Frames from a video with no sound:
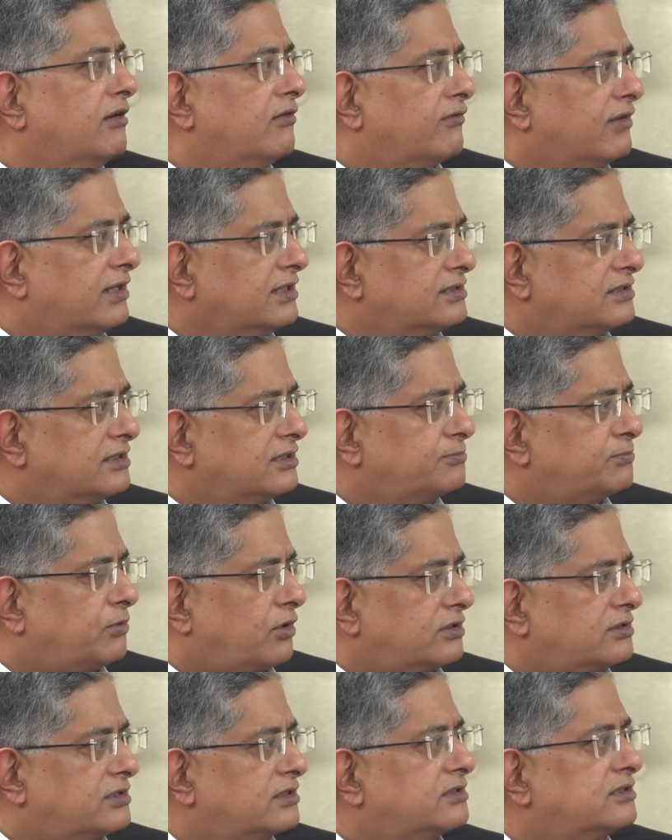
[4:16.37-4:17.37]
Once this
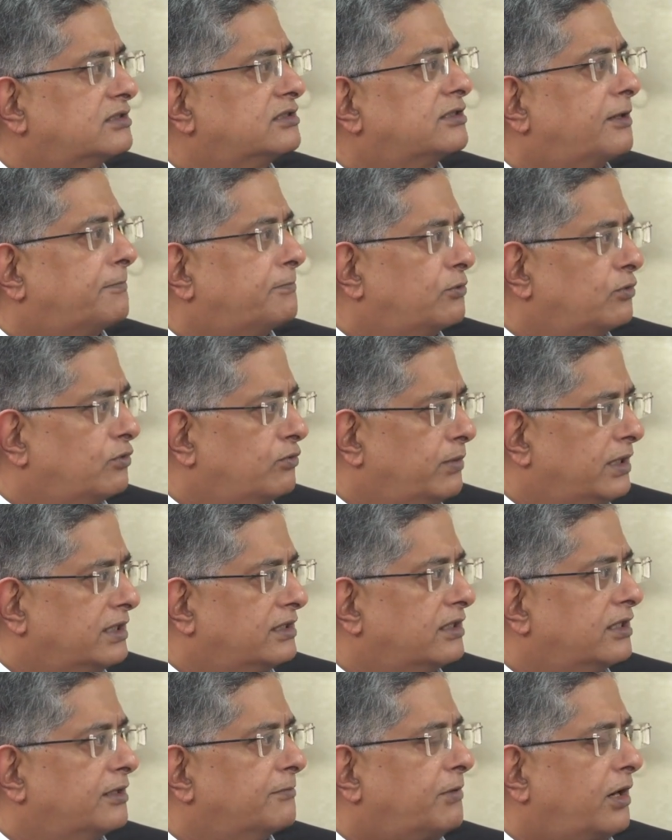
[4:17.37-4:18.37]
process is approved by
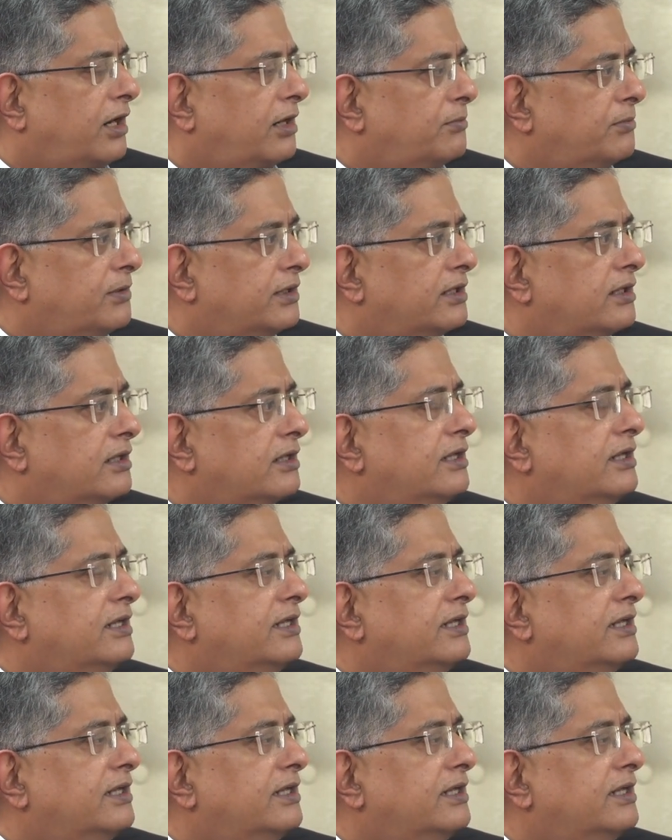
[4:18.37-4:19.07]
the department,